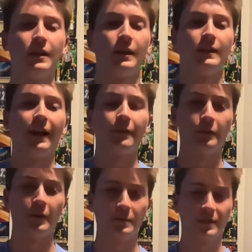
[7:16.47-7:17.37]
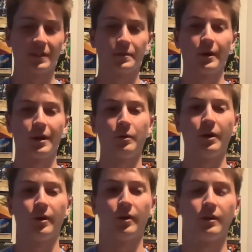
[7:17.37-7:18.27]
Now Notre Dame's in a spot
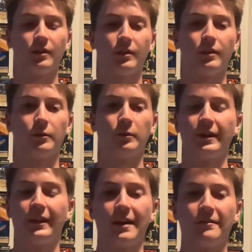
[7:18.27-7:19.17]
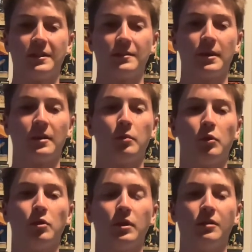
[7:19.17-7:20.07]
where they're really going to have to expand the
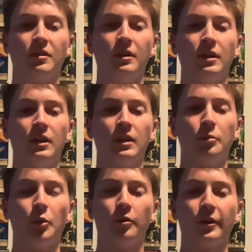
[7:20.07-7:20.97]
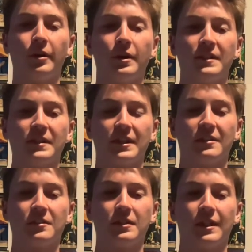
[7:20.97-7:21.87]
board in both areas,
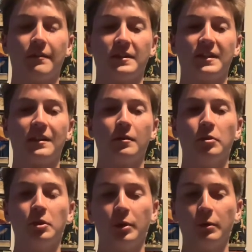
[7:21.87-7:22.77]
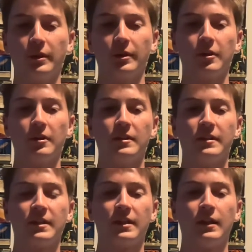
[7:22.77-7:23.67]
essentially. They've extended a little bit with
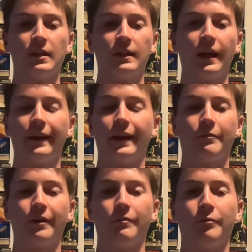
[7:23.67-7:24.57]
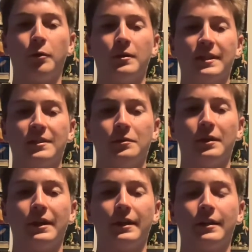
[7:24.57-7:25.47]
guards. Now you got to find forwards that you
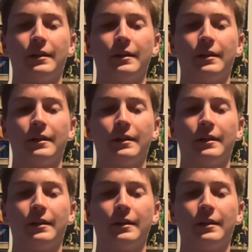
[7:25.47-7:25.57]
like.